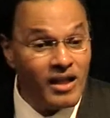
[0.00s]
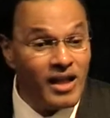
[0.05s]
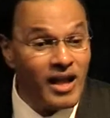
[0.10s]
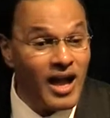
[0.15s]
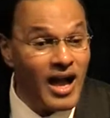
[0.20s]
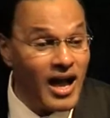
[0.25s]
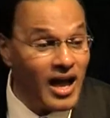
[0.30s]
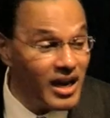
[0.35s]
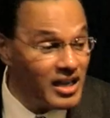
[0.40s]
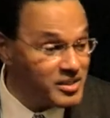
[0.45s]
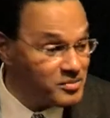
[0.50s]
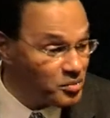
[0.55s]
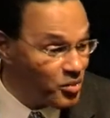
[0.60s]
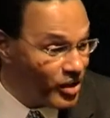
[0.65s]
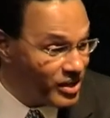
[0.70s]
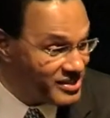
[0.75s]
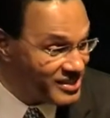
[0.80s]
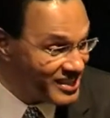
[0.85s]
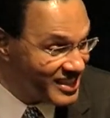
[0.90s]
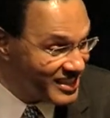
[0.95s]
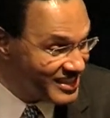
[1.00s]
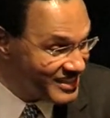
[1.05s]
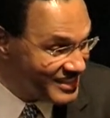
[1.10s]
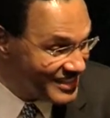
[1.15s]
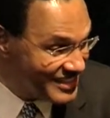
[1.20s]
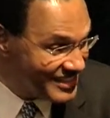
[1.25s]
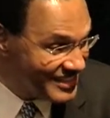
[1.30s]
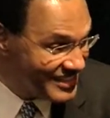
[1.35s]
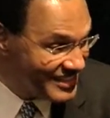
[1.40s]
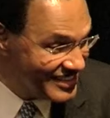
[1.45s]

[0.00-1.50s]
College presidents.